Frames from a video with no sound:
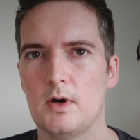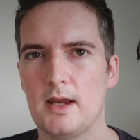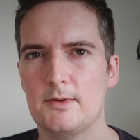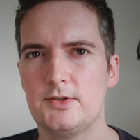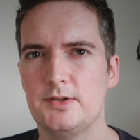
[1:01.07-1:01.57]

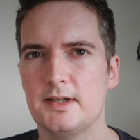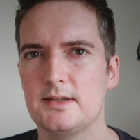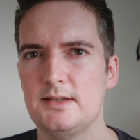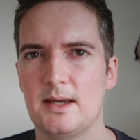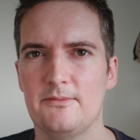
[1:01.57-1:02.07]
When I was
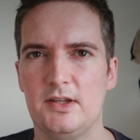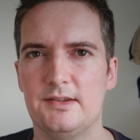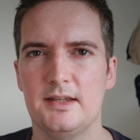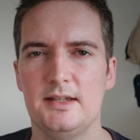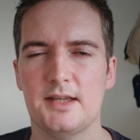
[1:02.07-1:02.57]
using these M
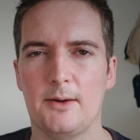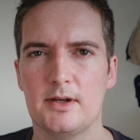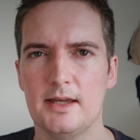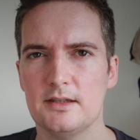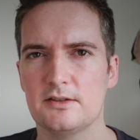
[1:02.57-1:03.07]
V Cs,
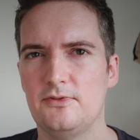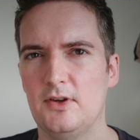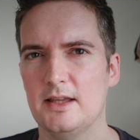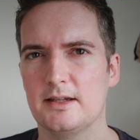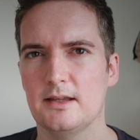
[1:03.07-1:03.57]
I would get this
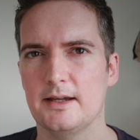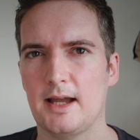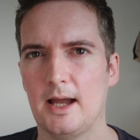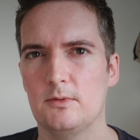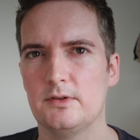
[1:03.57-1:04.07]
feeling
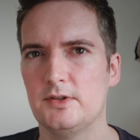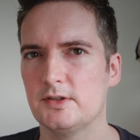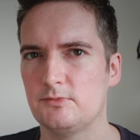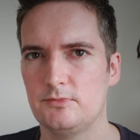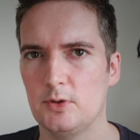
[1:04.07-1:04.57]
like I was
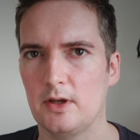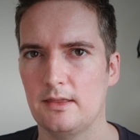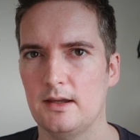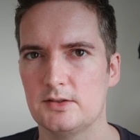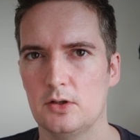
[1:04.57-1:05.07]
just
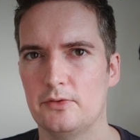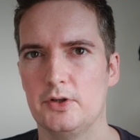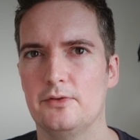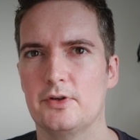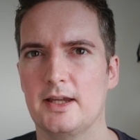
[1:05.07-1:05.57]
doing things
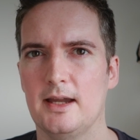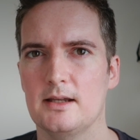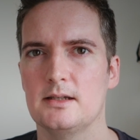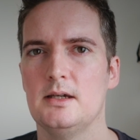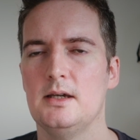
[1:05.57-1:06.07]
over and over
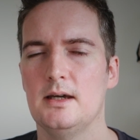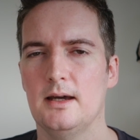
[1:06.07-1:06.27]
again,